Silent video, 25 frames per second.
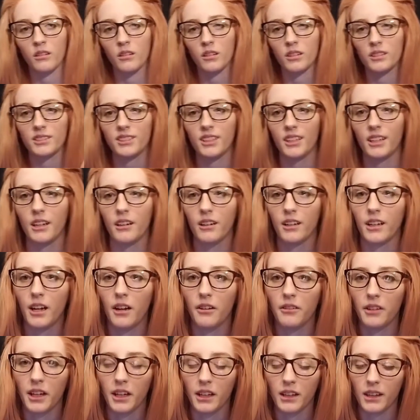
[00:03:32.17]

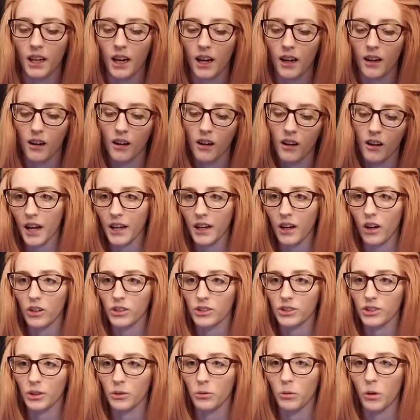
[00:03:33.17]
scenario like that. I
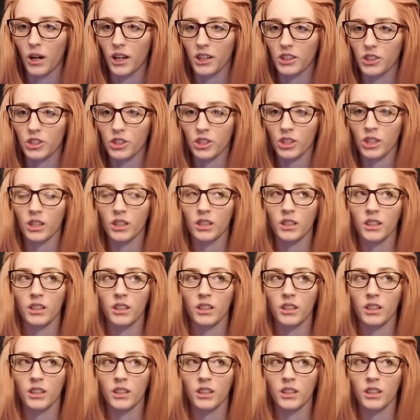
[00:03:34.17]
also watch